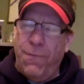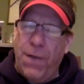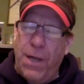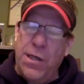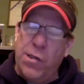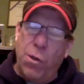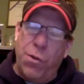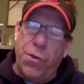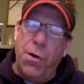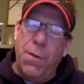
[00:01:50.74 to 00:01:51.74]
initial
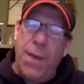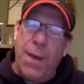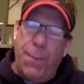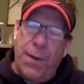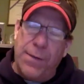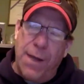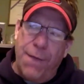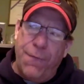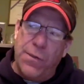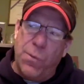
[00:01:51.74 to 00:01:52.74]
30-minute press
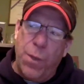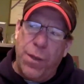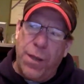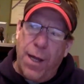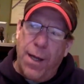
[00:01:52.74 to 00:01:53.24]
conference with